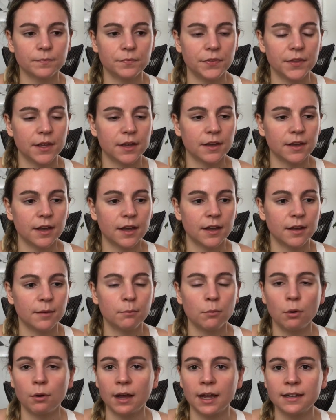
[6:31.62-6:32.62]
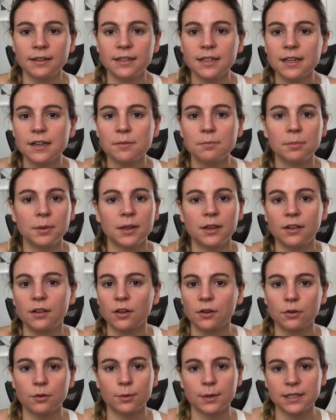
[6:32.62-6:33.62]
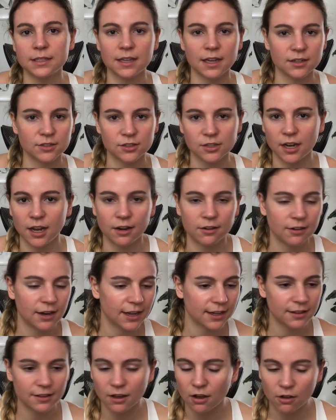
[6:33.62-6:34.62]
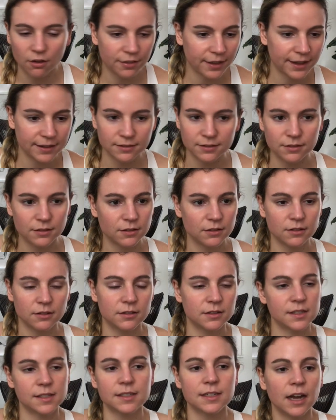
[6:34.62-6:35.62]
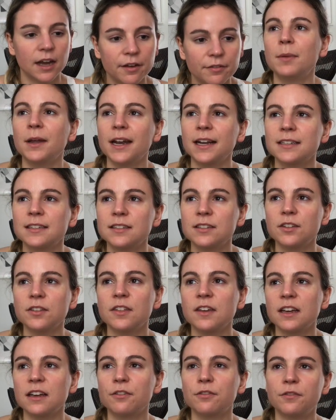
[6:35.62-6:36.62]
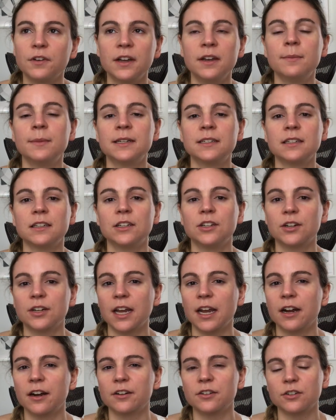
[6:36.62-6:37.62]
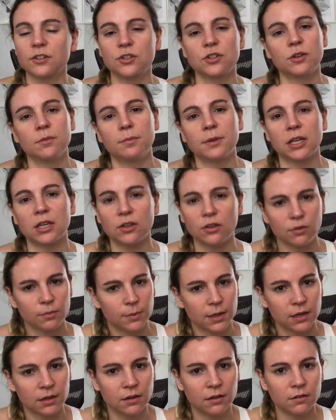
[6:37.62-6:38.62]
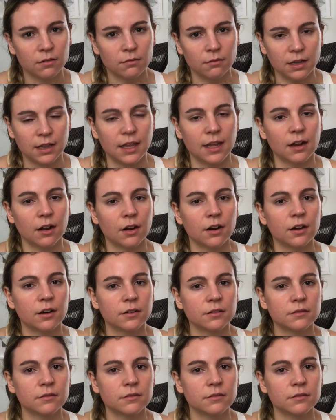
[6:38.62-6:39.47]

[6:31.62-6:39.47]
the Muad'Dib, the Kwisatz Haderach, all that stuff. But I still think fundamentally your character should be human when they are,